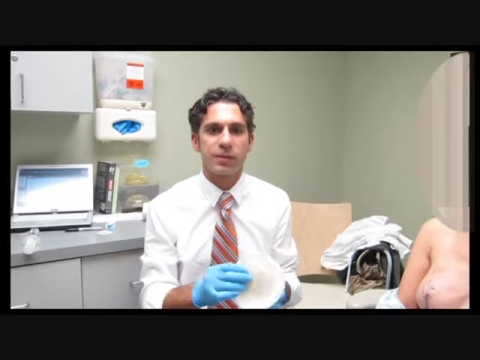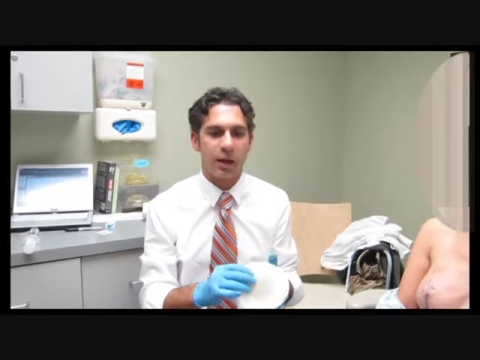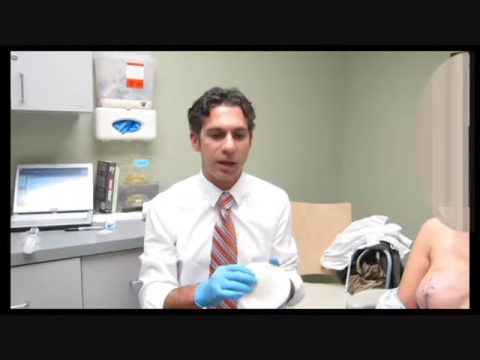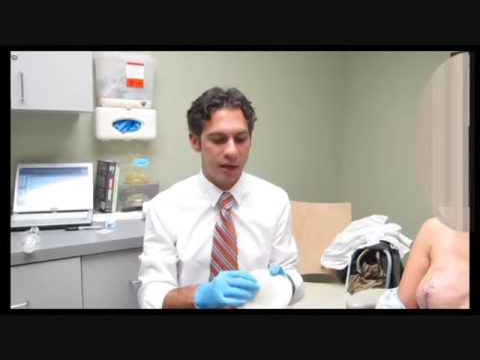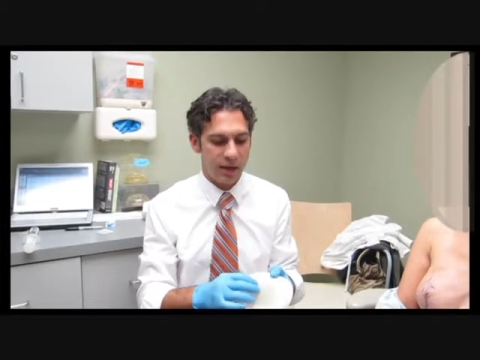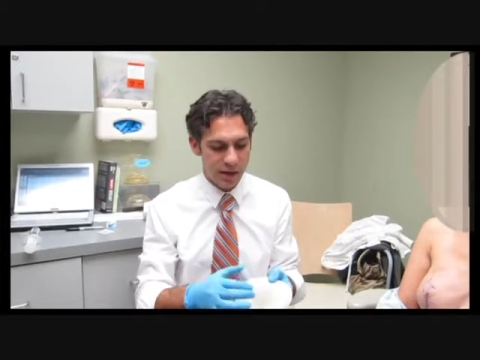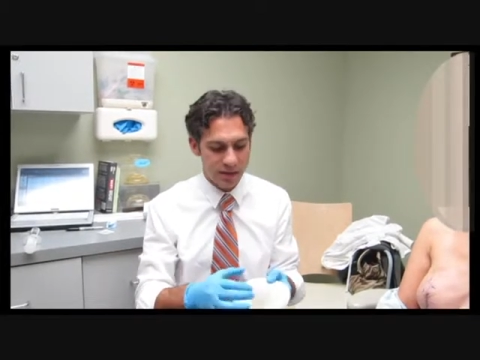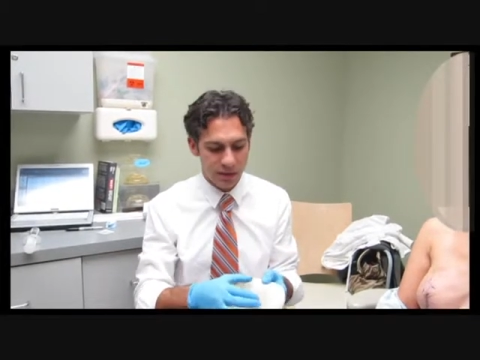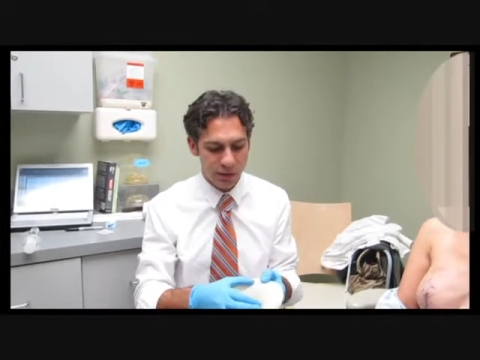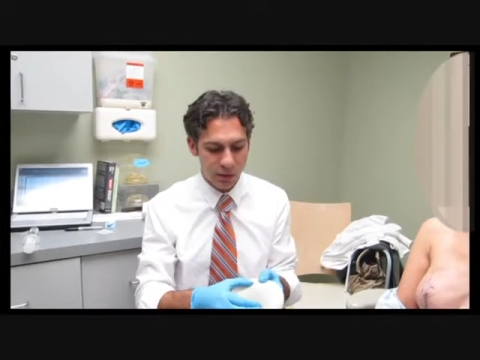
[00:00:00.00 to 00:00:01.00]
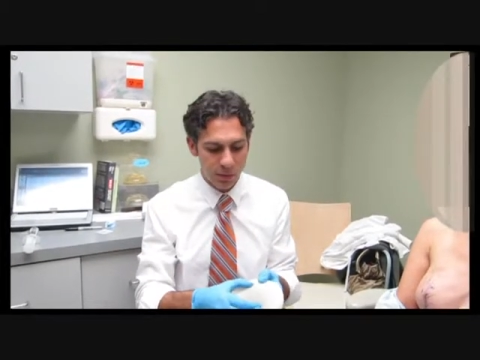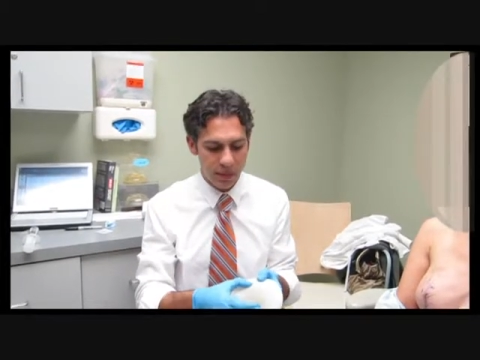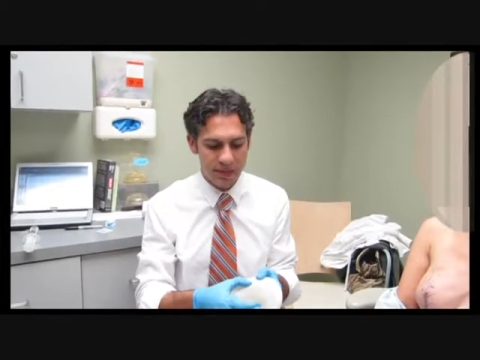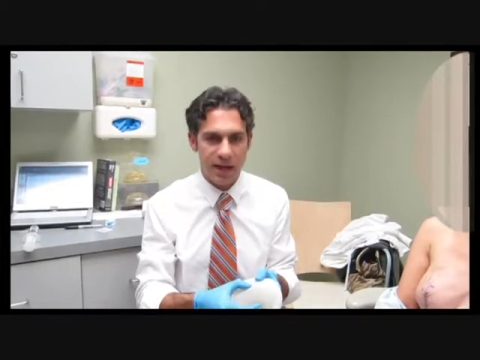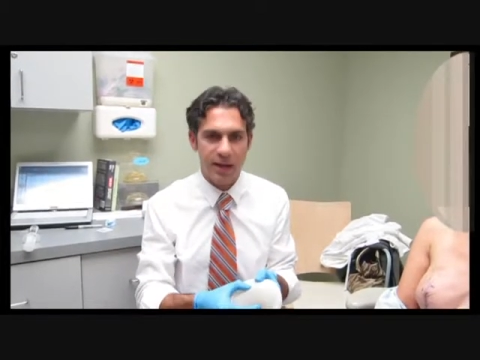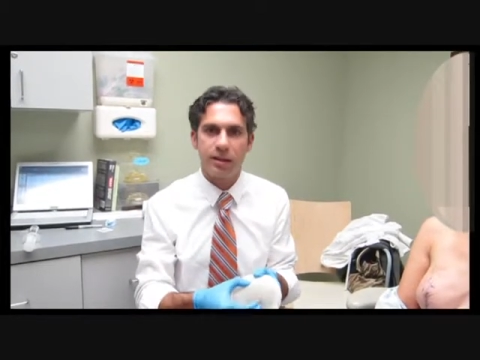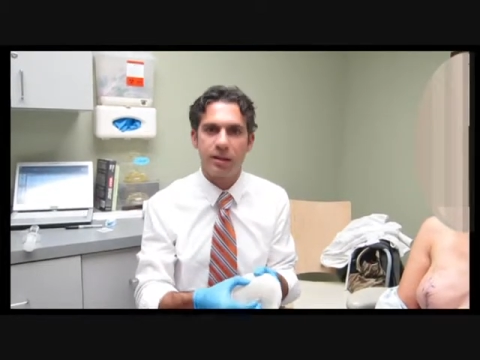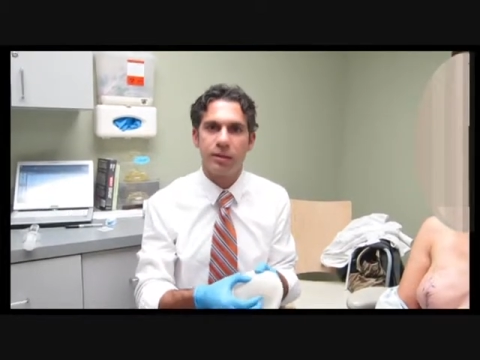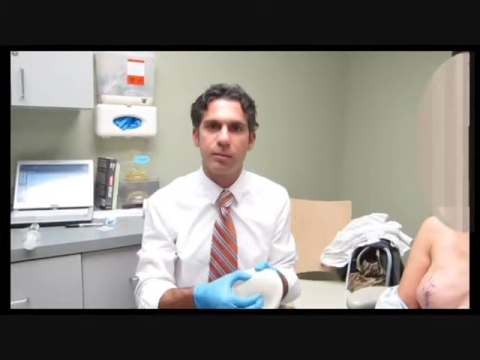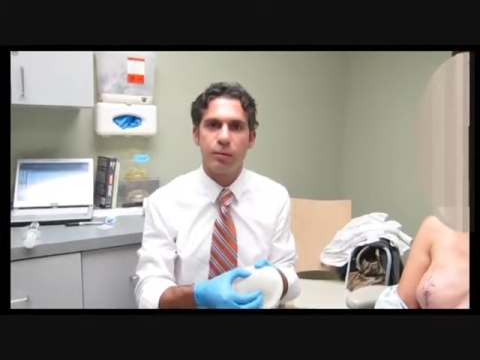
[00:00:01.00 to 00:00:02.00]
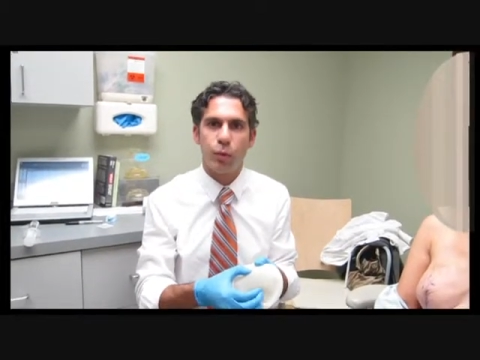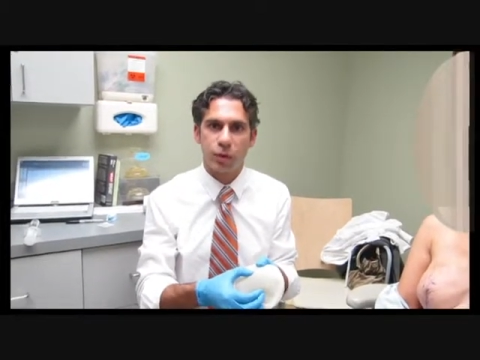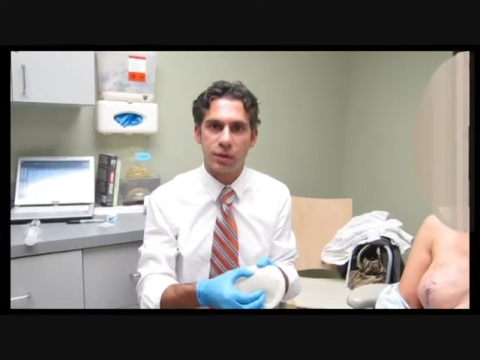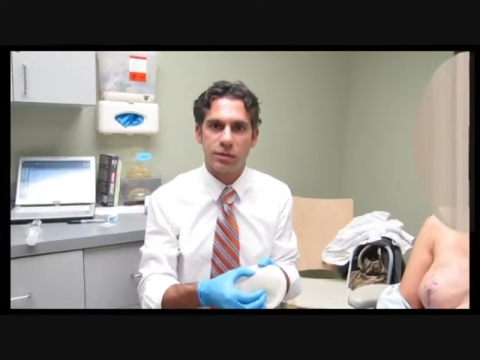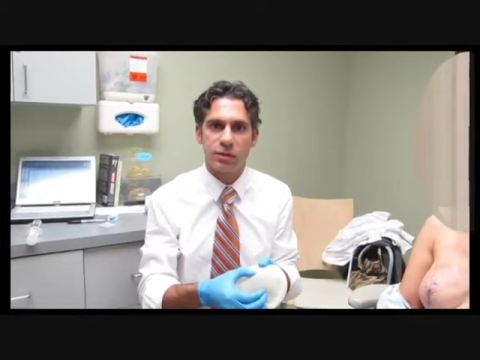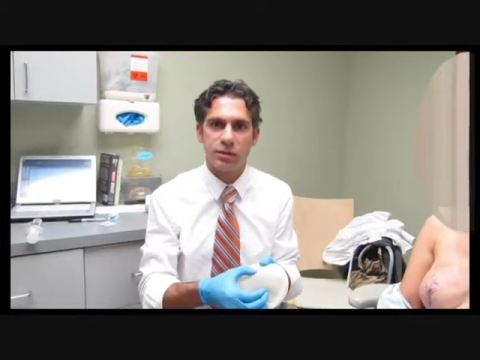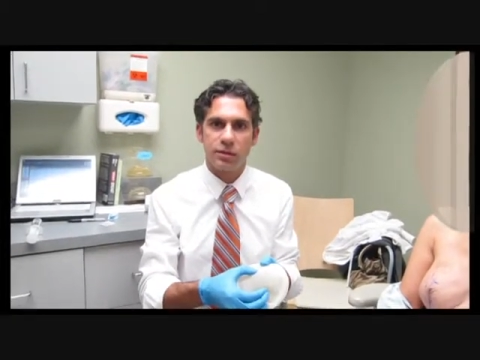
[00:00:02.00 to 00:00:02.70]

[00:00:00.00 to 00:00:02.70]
and it has a little metallic port